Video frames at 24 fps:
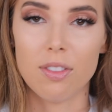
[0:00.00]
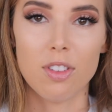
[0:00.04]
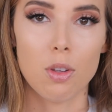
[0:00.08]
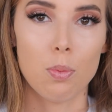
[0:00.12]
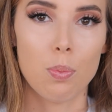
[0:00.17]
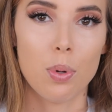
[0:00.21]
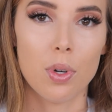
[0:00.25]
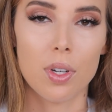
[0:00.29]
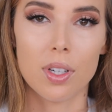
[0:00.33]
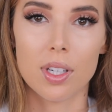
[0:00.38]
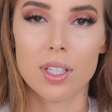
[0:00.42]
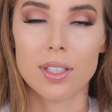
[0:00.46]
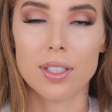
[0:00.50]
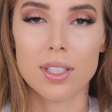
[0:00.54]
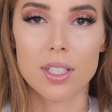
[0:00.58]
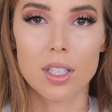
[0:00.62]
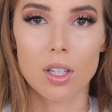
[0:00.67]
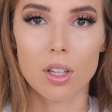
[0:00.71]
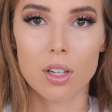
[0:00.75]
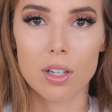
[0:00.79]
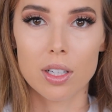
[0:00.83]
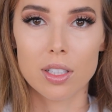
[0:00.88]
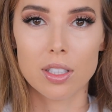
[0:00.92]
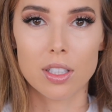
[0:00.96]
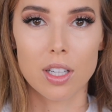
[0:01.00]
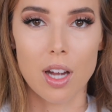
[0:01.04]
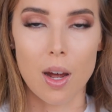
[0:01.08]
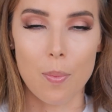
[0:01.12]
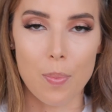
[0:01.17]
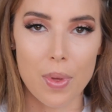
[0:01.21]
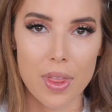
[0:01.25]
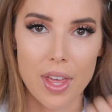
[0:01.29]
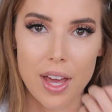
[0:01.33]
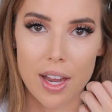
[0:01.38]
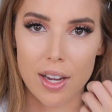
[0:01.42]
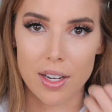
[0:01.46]
If you put concealer on
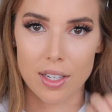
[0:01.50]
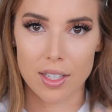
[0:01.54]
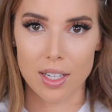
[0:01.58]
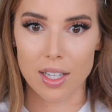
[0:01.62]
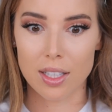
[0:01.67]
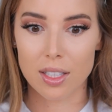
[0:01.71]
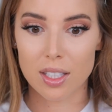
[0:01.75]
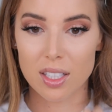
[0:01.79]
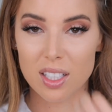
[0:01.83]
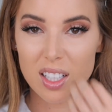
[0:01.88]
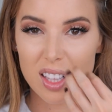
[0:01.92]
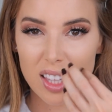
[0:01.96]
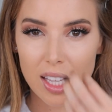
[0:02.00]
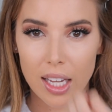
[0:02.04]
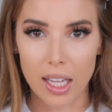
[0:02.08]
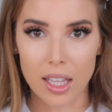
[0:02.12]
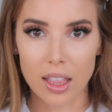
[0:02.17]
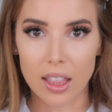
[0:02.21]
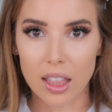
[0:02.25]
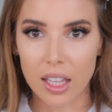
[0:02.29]
top of that, it tends to like